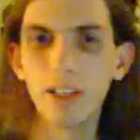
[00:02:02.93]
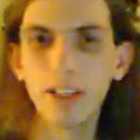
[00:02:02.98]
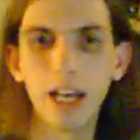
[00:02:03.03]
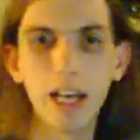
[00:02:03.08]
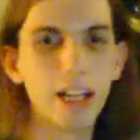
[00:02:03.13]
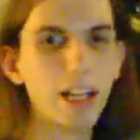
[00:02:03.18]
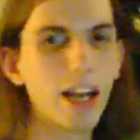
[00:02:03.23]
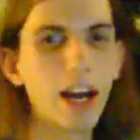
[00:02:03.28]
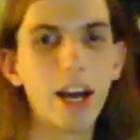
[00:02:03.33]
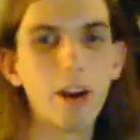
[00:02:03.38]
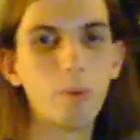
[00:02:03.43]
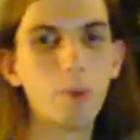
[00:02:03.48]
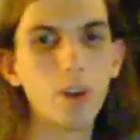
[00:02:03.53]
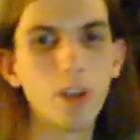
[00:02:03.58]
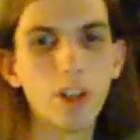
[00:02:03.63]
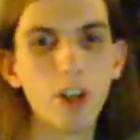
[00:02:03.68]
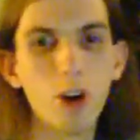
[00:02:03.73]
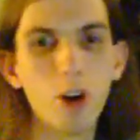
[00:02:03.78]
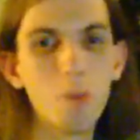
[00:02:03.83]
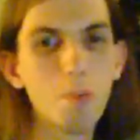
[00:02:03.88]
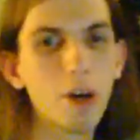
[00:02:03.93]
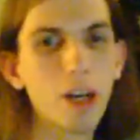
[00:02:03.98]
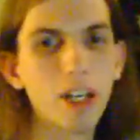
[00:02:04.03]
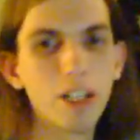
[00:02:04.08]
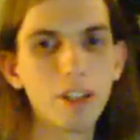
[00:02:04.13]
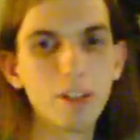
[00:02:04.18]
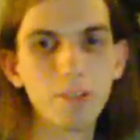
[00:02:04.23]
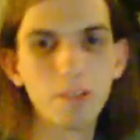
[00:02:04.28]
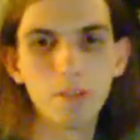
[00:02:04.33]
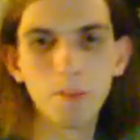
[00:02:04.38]
that I want no
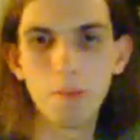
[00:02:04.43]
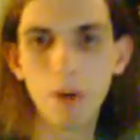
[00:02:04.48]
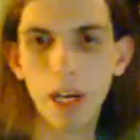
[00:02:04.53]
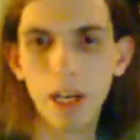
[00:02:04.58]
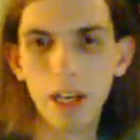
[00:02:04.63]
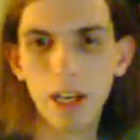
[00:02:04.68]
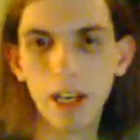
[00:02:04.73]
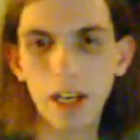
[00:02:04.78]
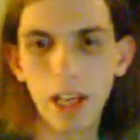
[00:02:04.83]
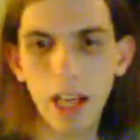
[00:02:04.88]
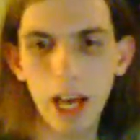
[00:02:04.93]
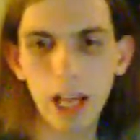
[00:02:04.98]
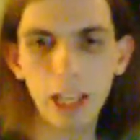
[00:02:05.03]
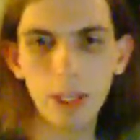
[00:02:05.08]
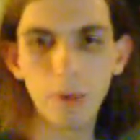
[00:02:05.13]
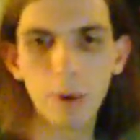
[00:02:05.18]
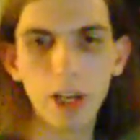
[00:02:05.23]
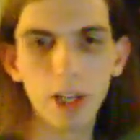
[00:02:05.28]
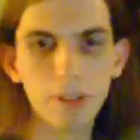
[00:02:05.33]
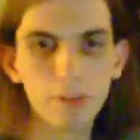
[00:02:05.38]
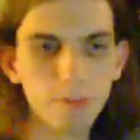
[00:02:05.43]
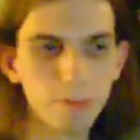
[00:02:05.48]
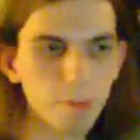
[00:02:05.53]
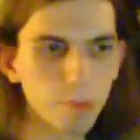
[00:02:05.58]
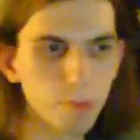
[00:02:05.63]
part of. Anyway,